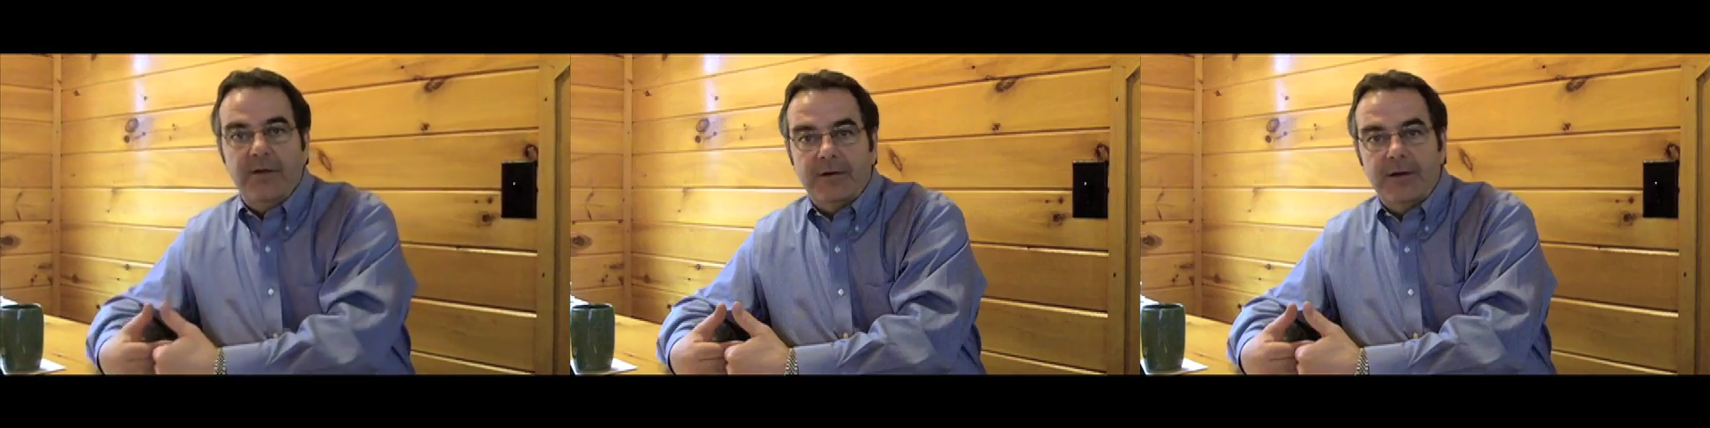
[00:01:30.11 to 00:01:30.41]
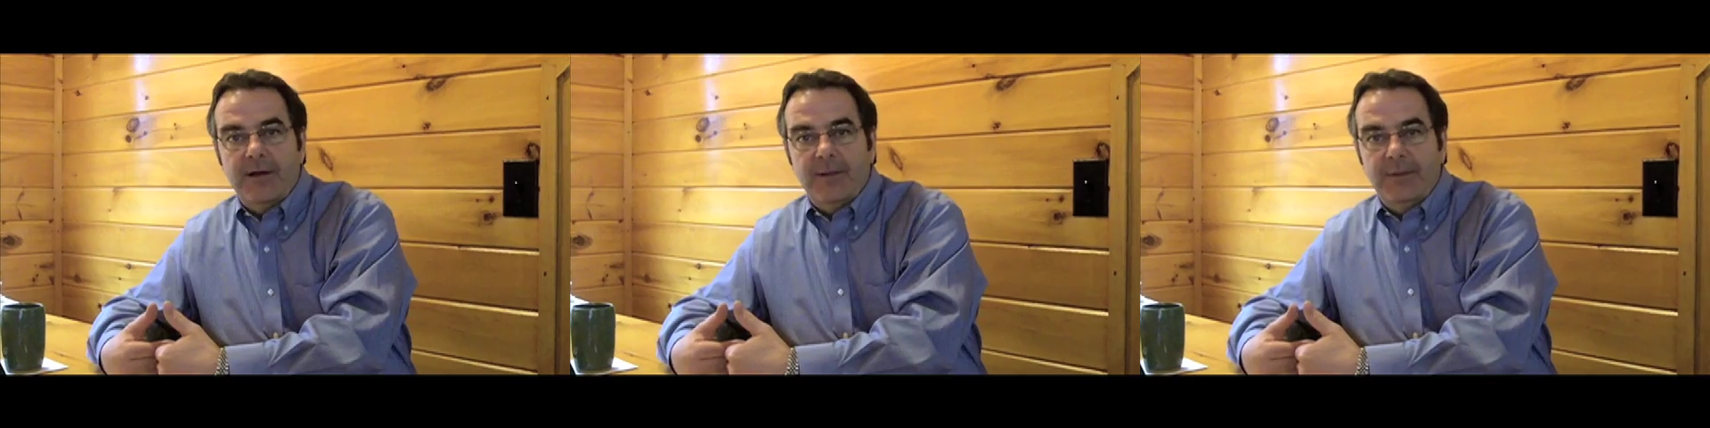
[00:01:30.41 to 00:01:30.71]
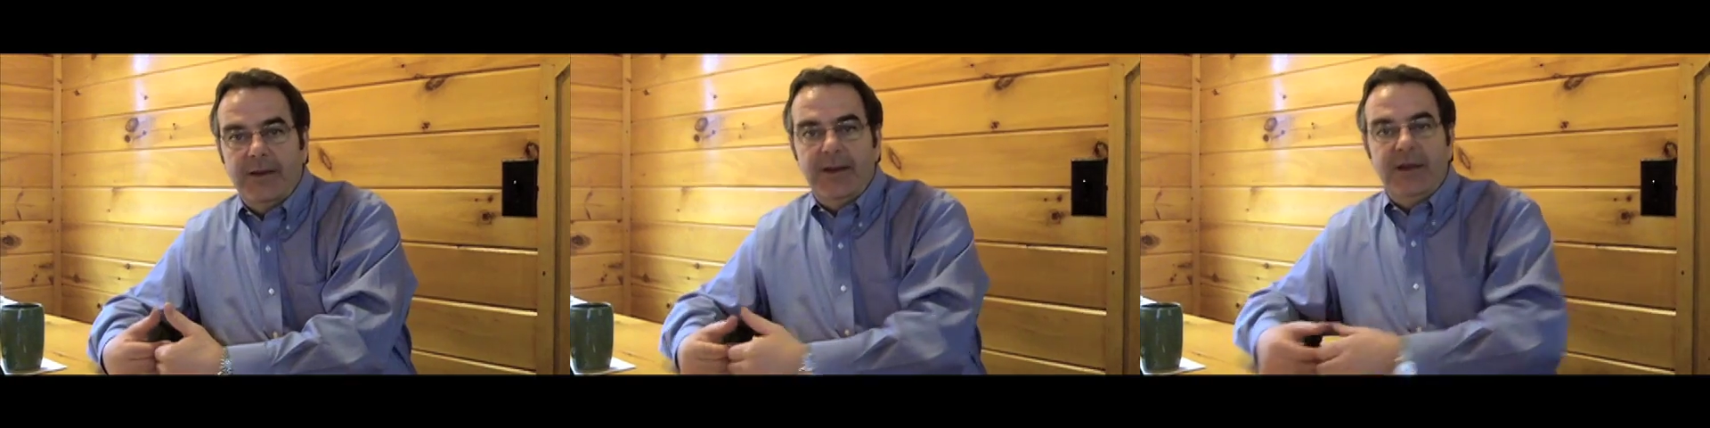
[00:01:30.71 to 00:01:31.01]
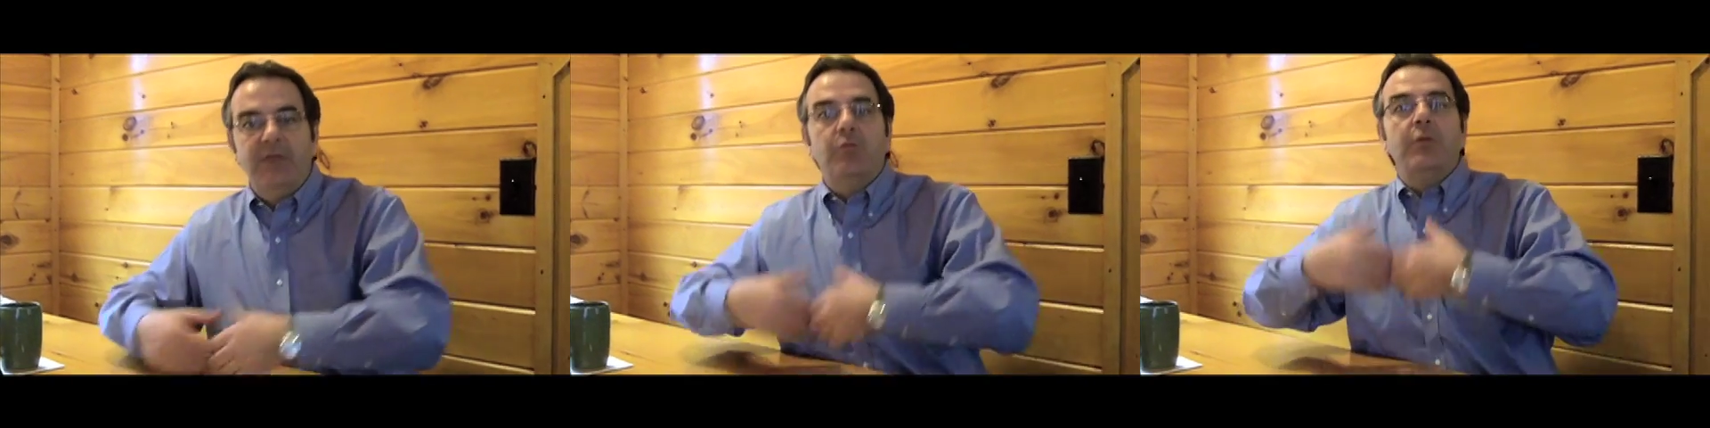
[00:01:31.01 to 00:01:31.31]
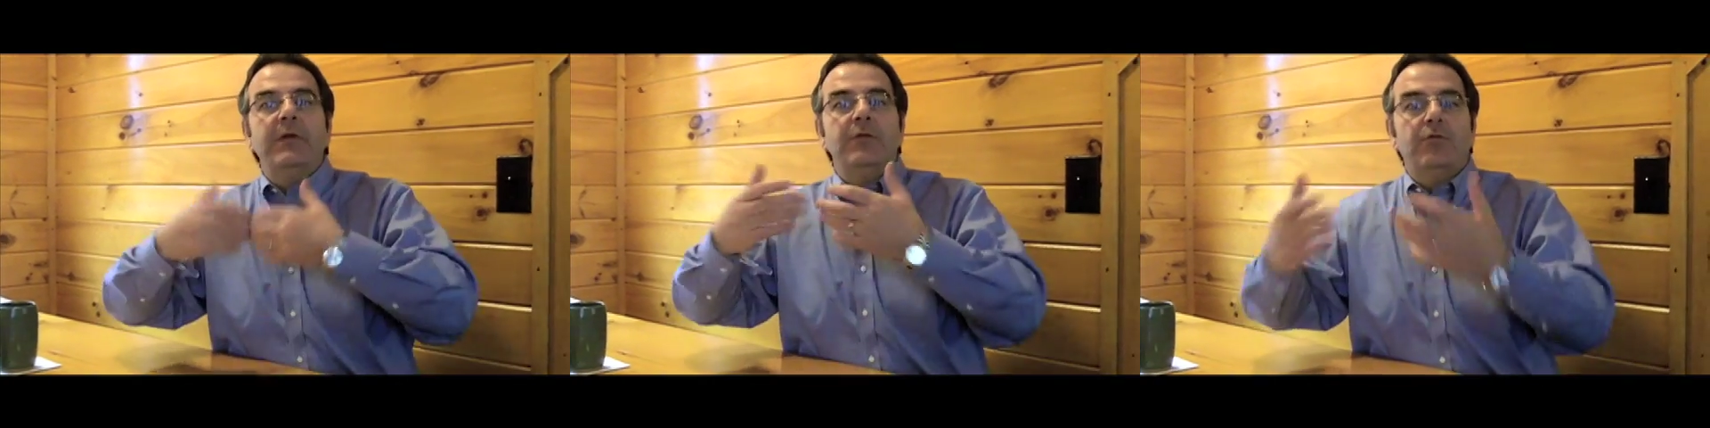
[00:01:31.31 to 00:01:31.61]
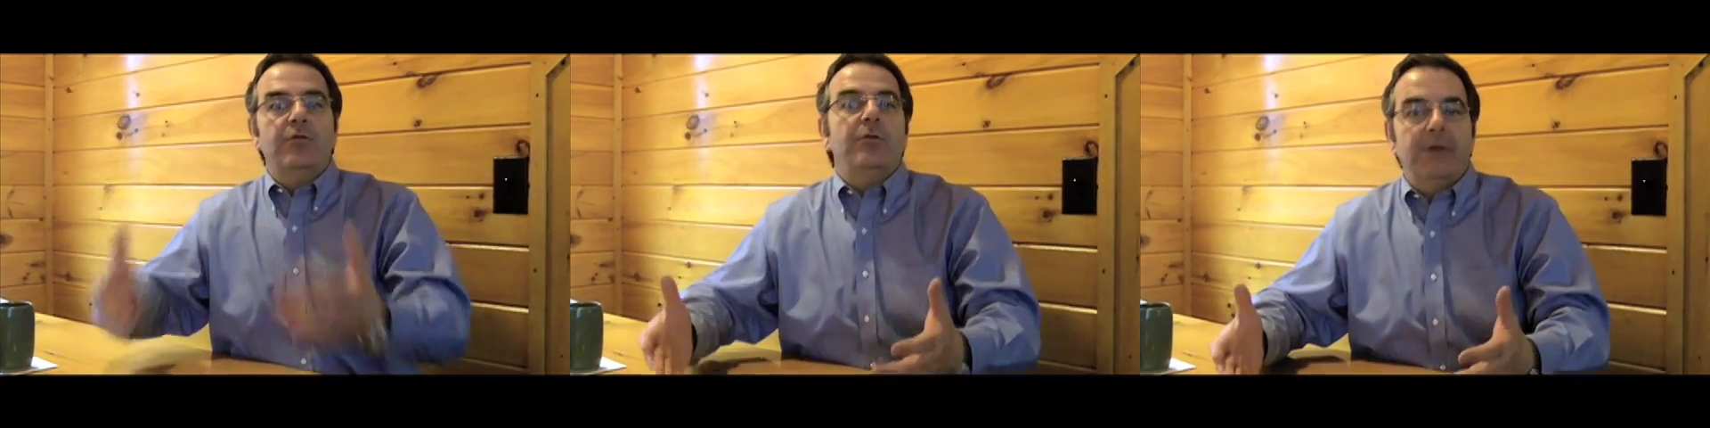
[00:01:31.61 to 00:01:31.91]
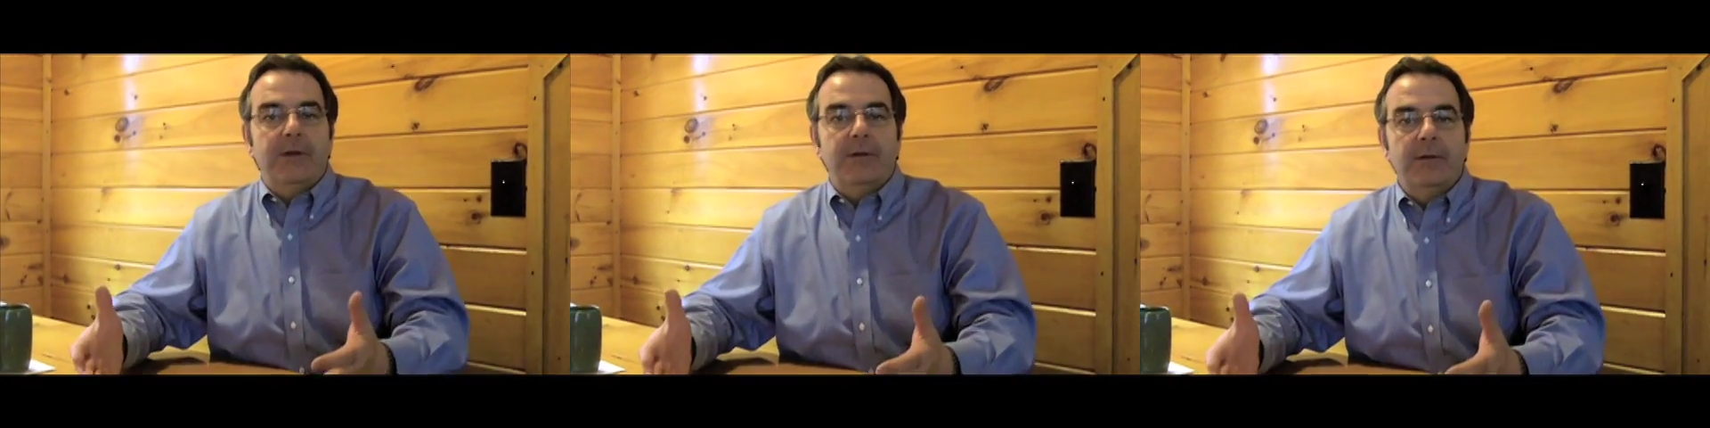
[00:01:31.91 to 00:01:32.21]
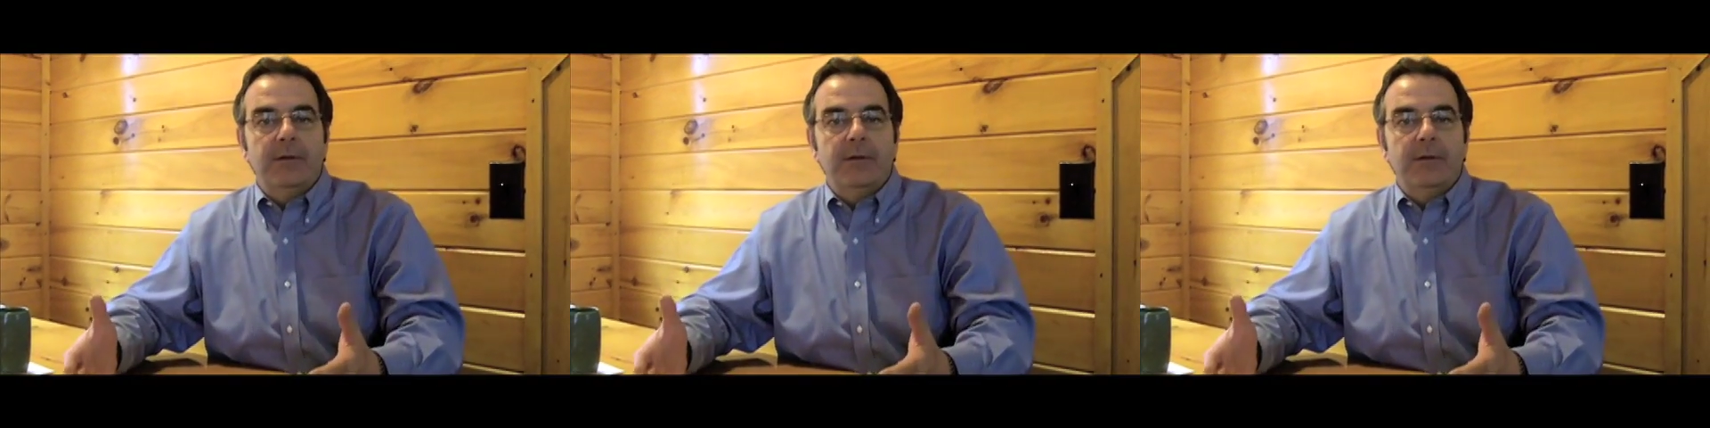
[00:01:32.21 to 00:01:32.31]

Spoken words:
economy, and he's reassuring